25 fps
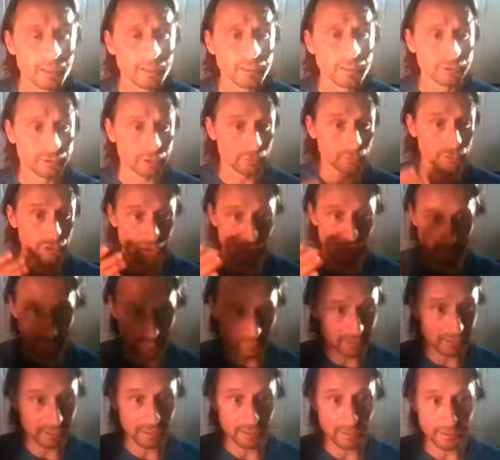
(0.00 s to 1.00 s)
So shall
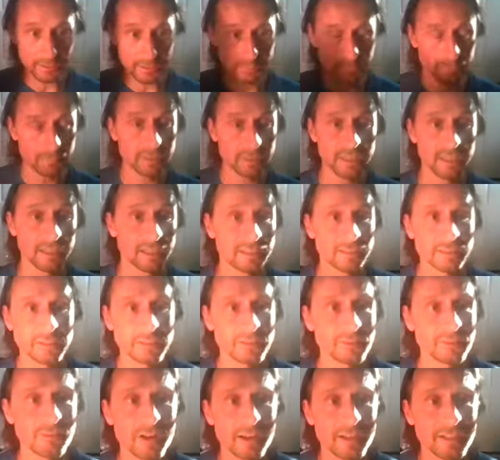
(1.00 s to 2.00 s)
we begin
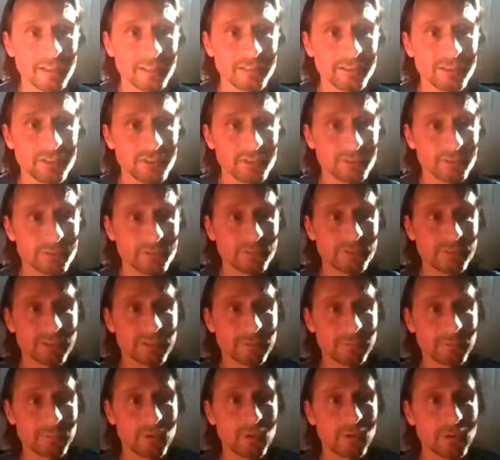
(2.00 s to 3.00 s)
right into
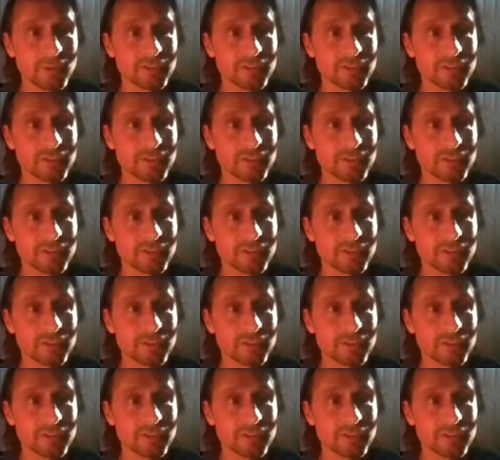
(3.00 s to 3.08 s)
some core